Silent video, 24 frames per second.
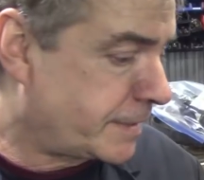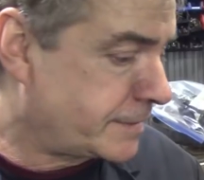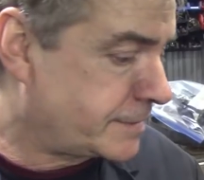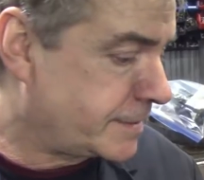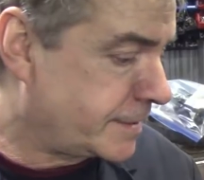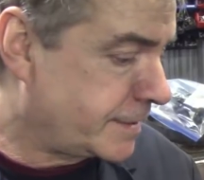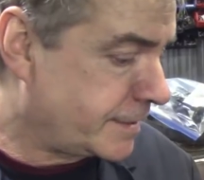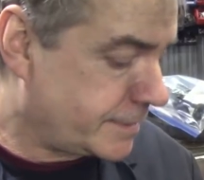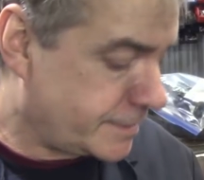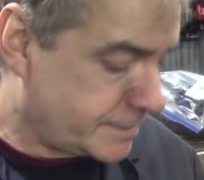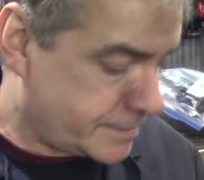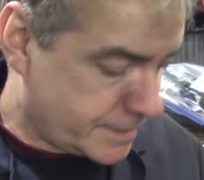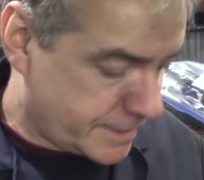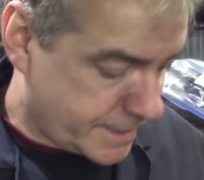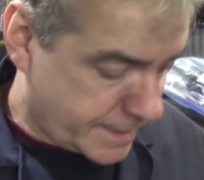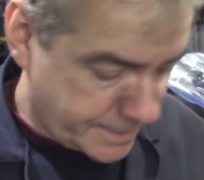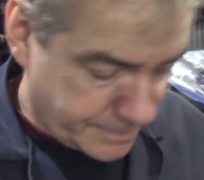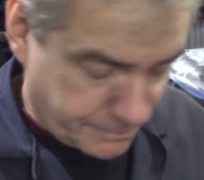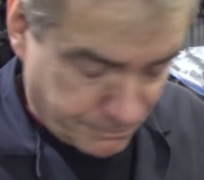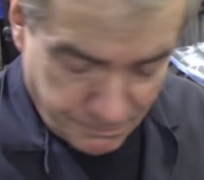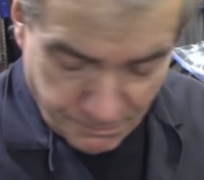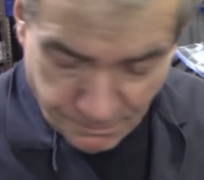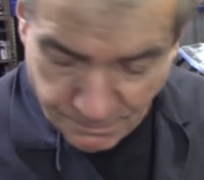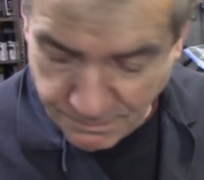together
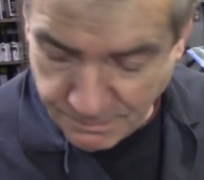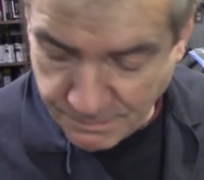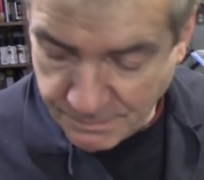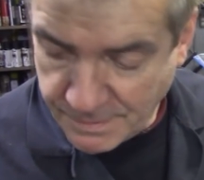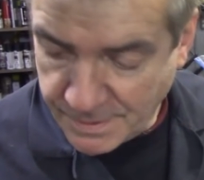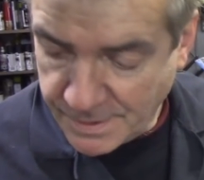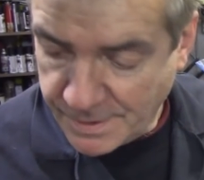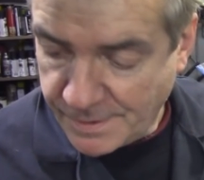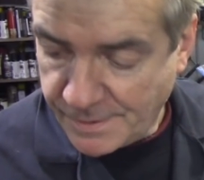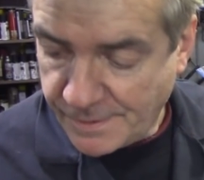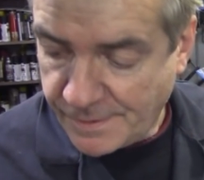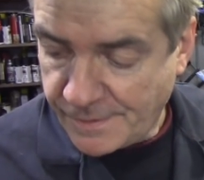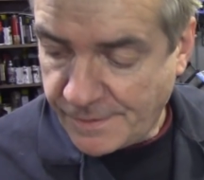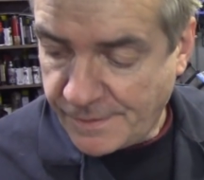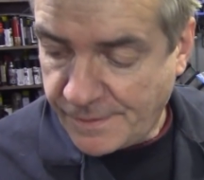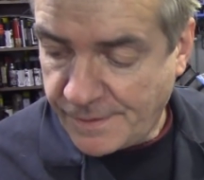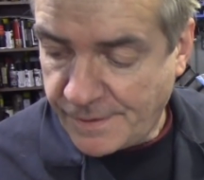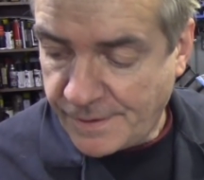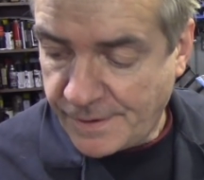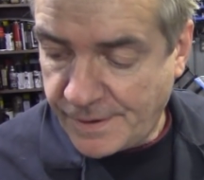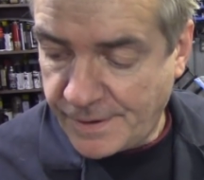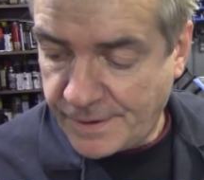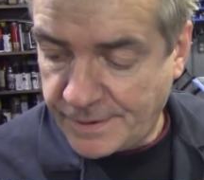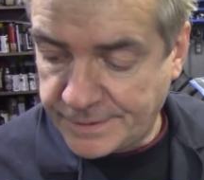tonight,
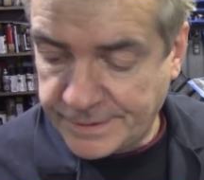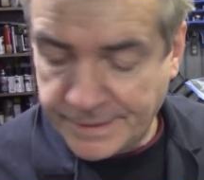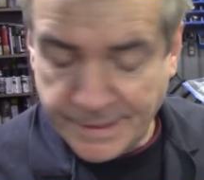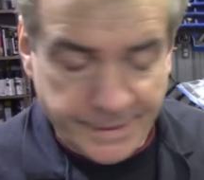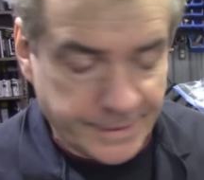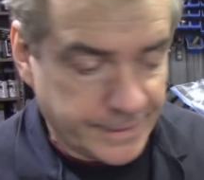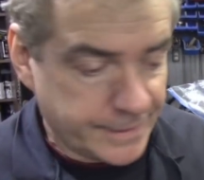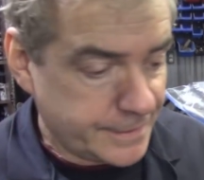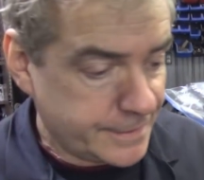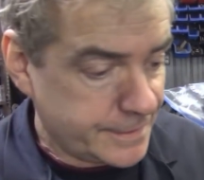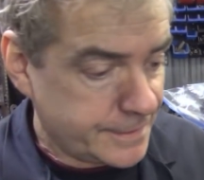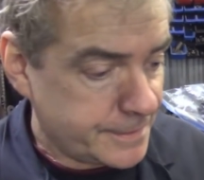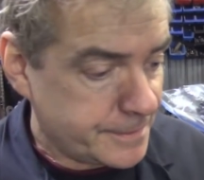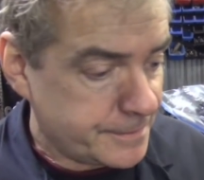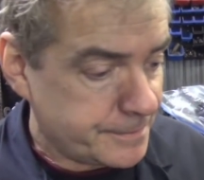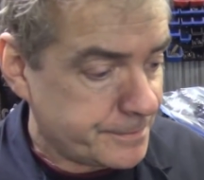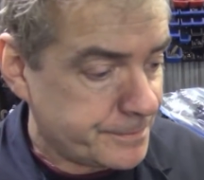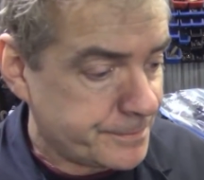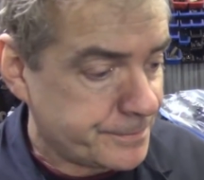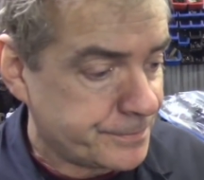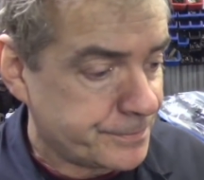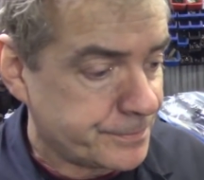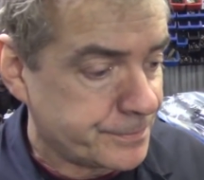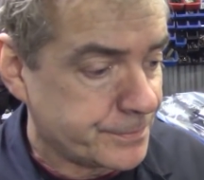and then
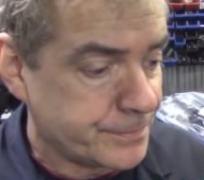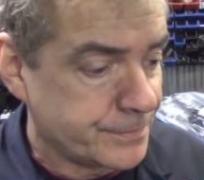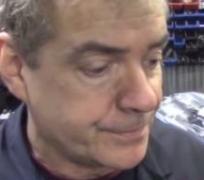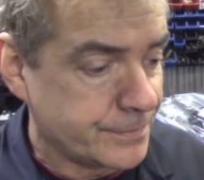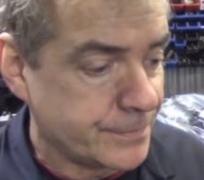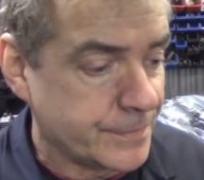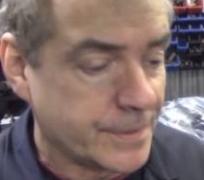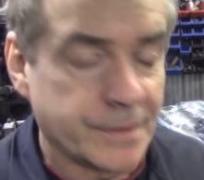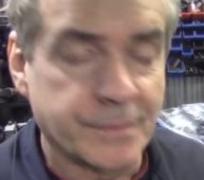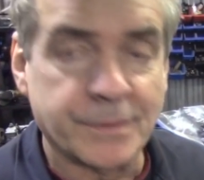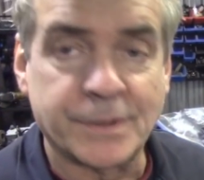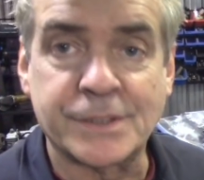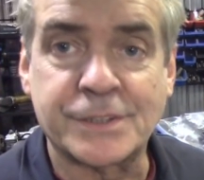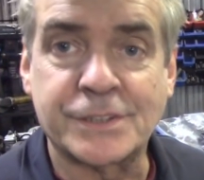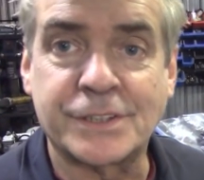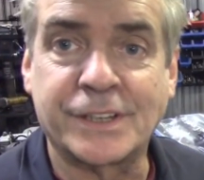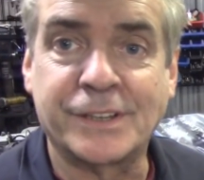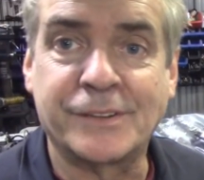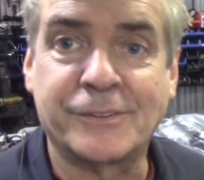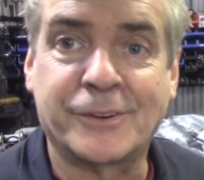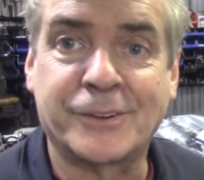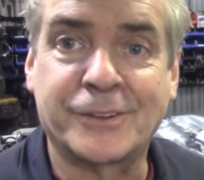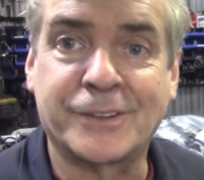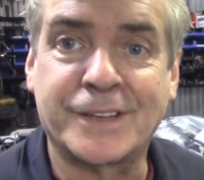we'll see
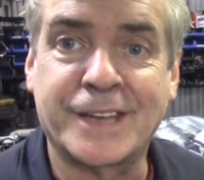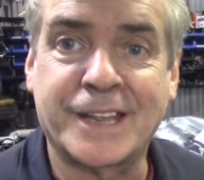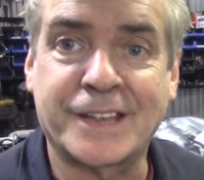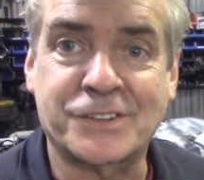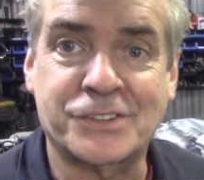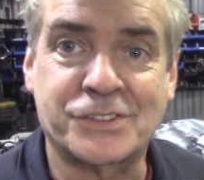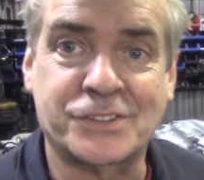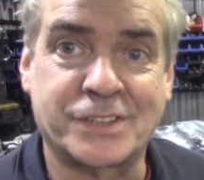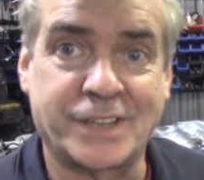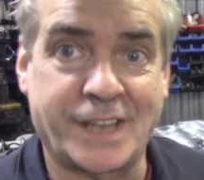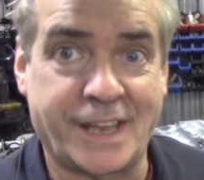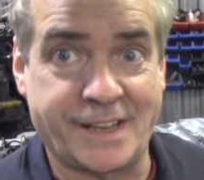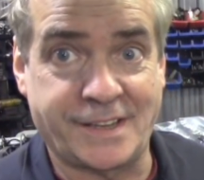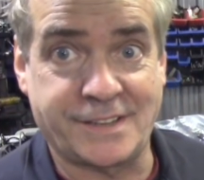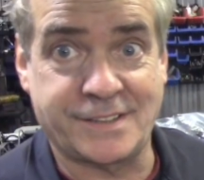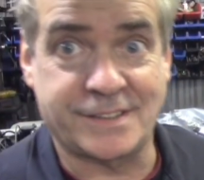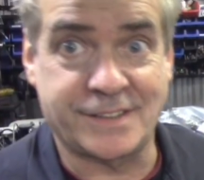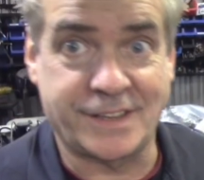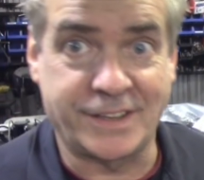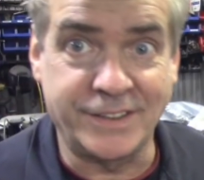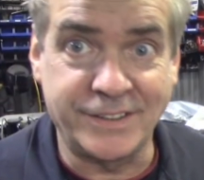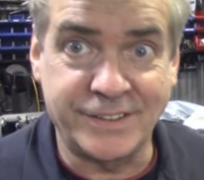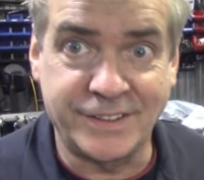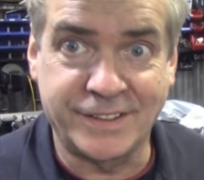you on the next
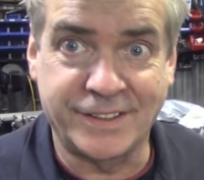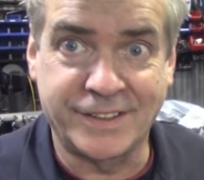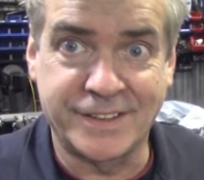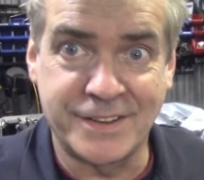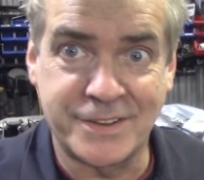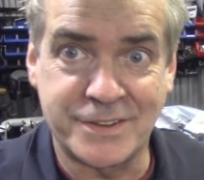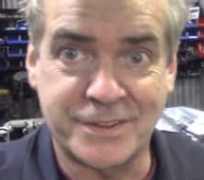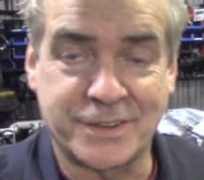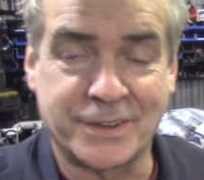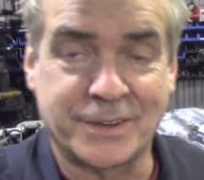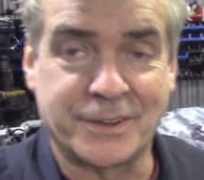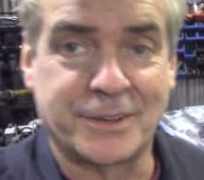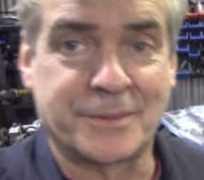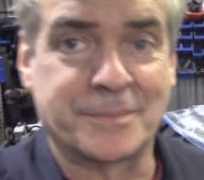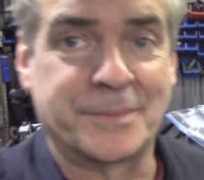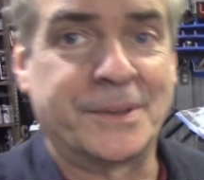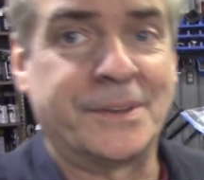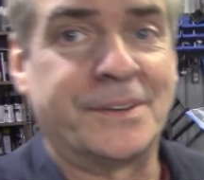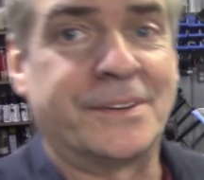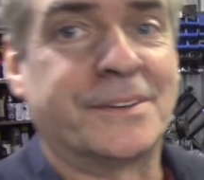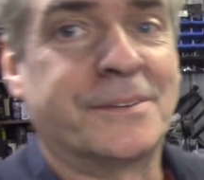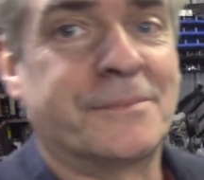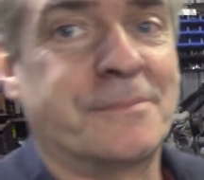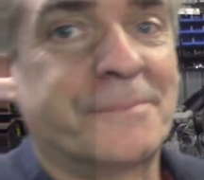exciting instalment.